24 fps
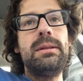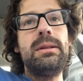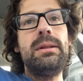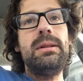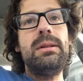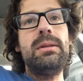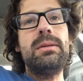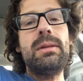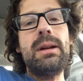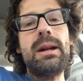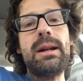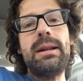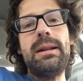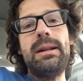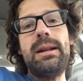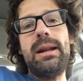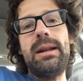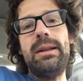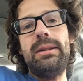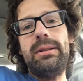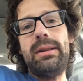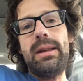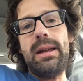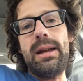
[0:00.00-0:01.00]
you
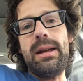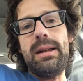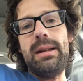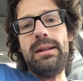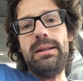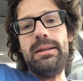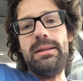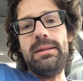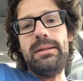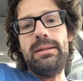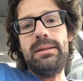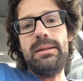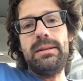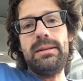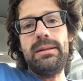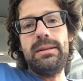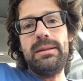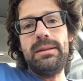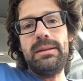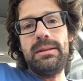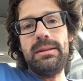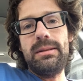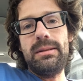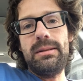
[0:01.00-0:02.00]
recognize that and
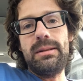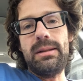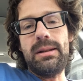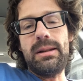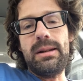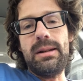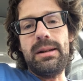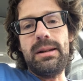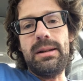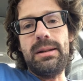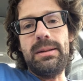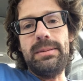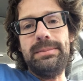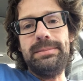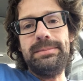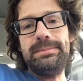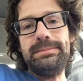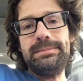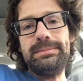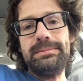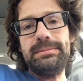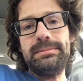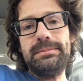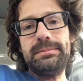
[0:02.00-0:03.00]
uh,
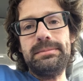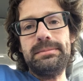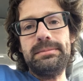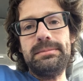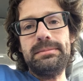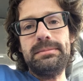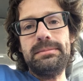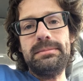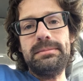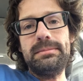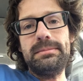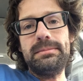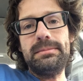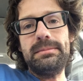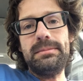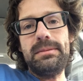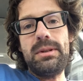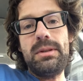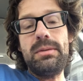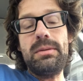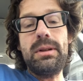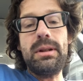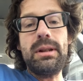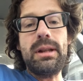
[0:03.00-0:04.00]

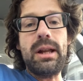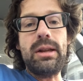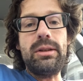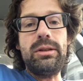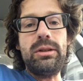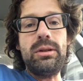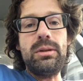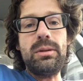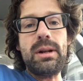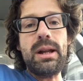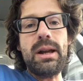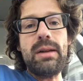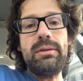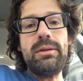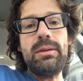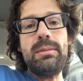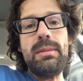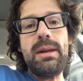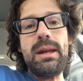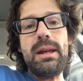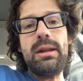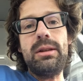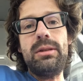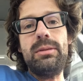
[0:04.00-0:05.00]
you realize you don't have to
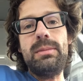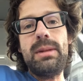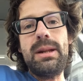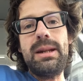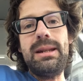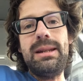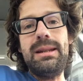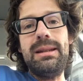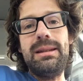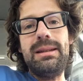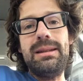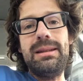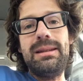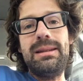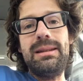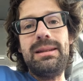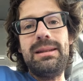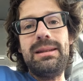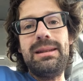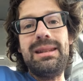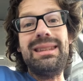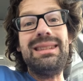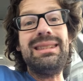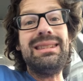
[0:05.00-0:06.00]
make as many
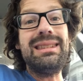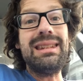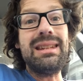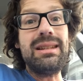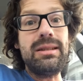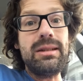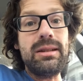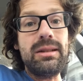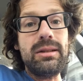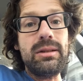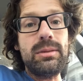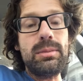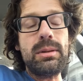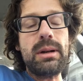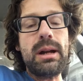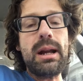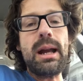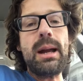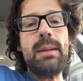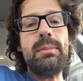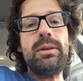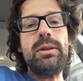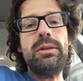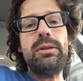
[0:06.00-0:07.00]
decisions
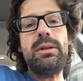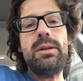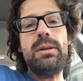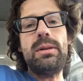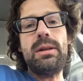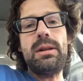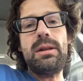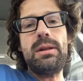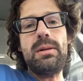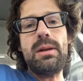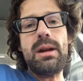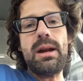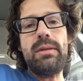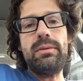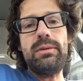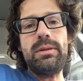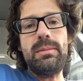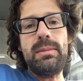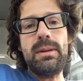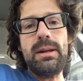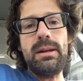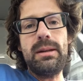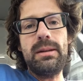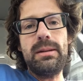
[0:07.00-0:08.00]
perhaps as you think you have to
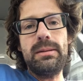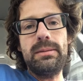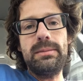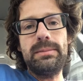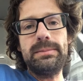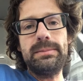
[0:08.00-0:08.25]
make.